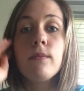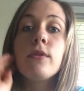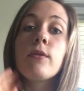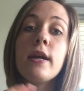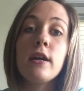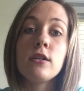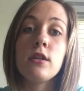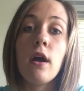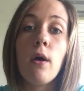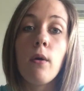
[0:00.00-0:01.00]
3 years
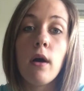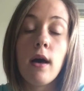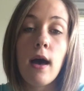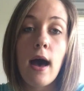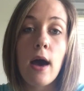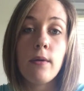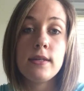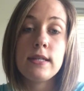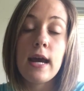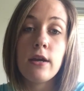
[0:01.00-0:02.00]
ago, I
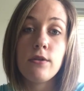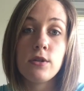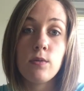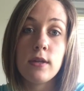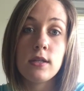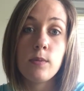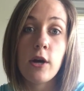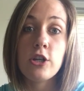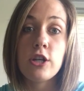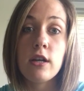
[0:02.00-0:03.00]
was diagnosed with
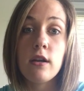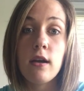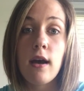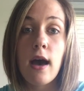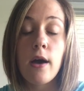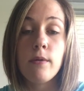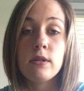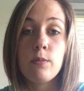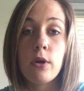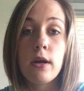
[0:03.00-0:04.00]
depression. I
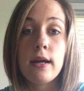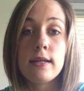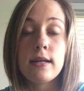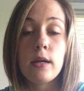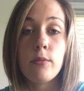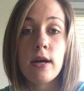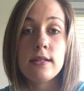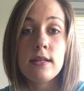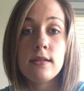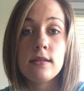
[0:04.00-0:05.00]
was put on
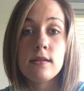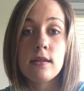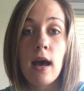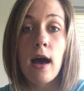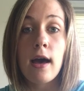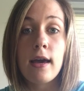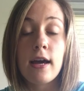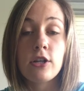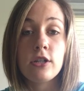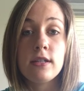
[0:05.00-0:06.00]
antidepressants. I
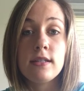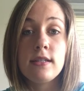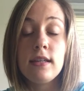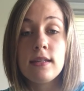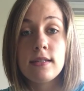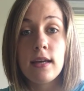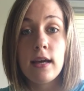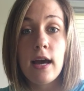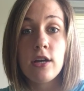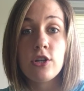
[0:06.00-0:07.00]
actually seeked the
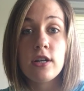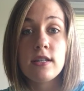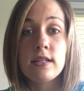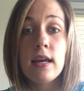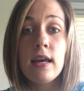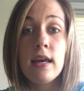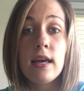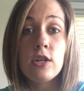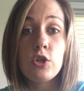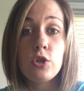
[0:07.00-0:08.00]
psychiatrist
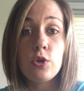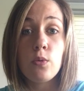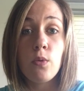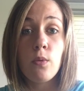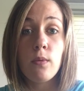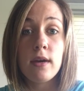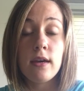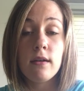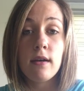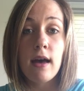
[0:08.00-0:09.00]
to
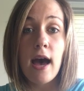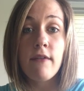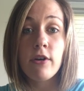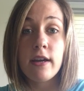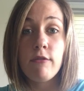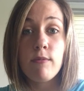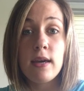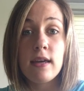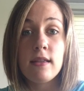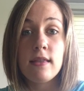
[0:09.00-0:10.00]
have her give
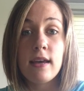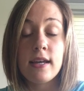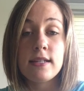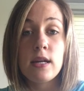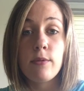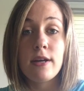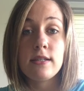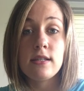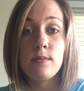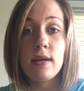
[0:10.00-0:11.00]
me the
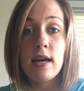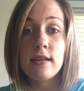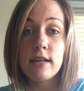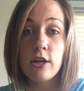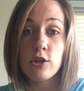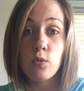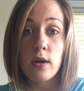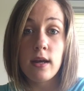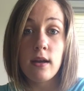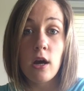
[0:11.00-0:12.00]
antidepressants because I just
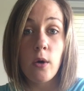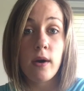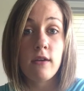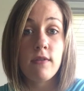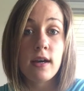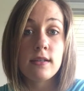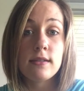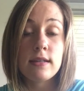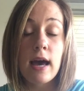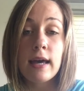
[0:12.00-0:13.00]
wanted a quick
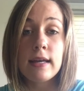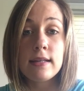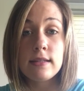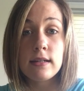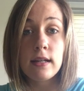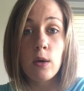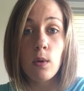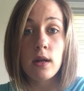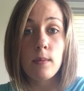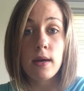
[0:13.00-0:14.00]
fix. I instantly
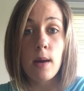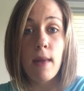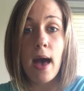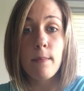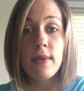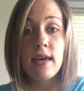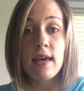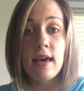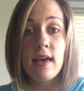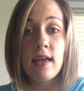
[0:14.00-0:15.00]
wanted to become
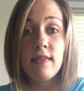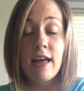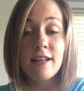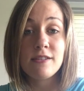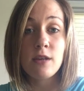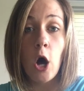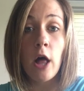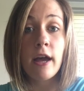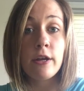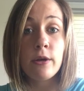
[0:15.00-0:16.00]
happy, and that's all
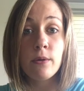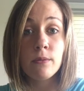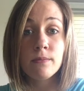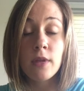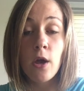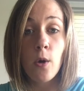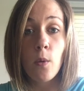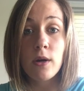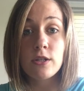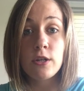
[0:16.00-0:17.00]
I knew
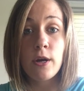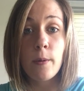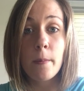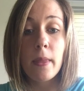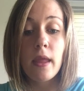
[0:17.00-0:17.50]
what to do.